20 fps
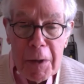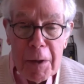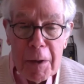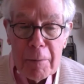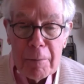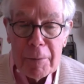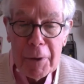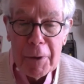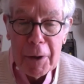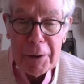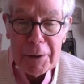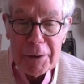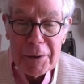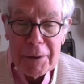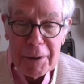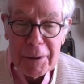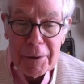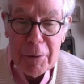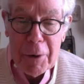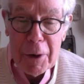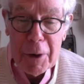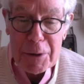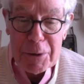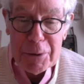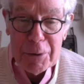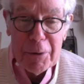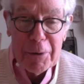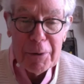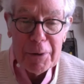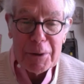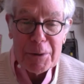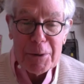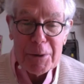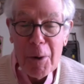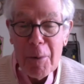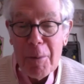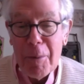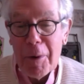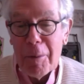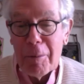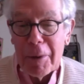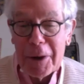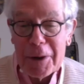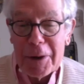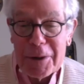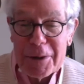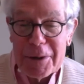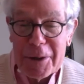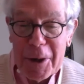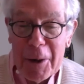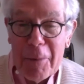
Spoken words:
Not quite as long as Homer, but